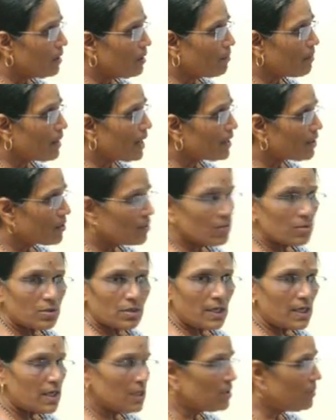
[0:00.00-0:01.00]

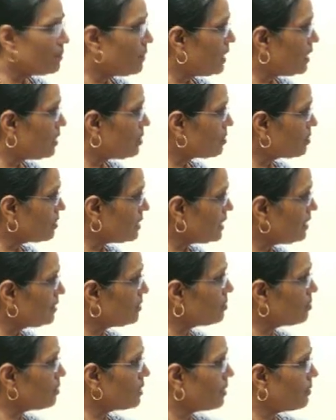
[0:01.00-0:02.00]
microstates belonging
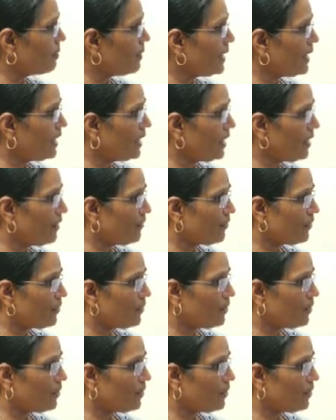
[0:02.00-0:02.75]
to triplet F